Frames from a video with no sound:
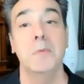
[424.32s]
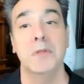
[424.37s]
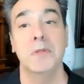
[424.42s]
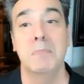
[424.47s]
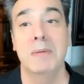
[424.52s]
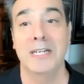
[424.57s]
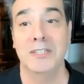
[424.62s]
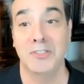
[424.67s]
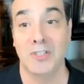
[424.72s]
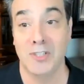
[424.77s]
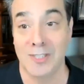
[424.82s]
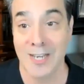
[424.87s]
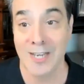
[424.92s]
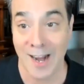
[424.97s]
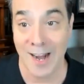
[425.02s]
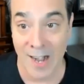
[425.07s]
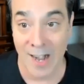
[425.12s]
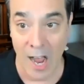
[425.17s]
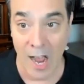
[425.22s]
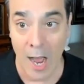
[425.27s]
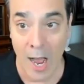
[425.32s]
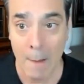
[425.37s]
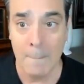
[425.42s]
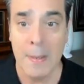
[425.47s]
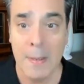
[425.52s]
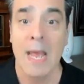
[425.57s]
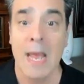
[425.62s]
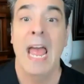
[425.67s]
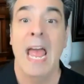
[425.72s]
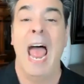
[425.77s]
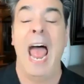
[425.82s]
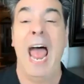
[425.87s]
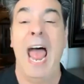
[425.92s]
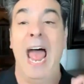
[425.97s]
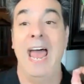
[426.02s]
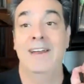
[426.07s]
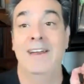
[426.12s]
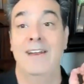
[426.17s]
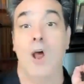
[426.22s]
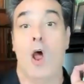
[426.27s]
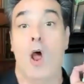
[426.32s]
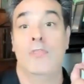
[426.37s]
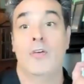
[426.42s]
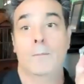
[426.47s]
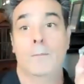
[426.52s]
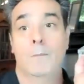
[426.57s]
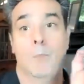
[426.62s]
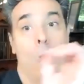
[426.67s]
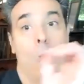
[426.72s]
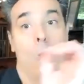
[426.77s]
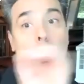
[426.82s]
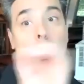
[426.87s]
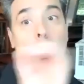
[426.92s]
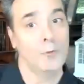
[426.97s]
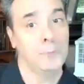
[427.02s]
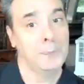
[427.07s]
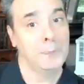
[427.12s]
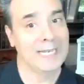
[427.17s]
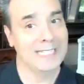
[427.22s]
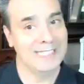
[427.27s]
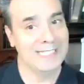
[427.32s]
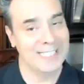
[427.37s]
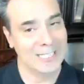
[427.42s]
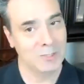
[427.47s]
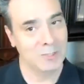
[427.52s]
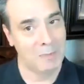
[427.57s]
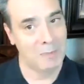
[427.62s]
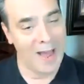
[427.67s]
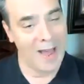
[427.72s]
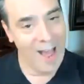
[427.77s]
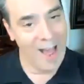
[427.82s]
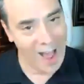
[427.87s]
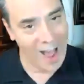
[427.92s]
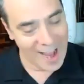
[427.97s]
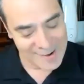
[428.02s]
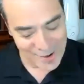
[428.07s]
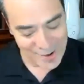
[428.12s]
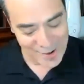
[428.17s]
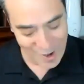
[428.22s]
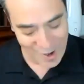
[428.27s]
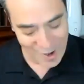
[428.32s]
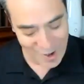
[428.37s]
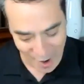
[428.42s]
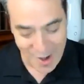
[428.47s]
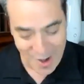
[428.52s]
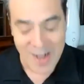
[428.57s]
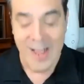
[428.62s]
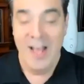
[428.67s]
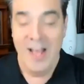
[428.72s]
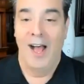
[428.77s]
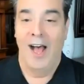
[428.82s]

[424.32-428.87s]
with miniatures.com and the wonderful piece that's behind her.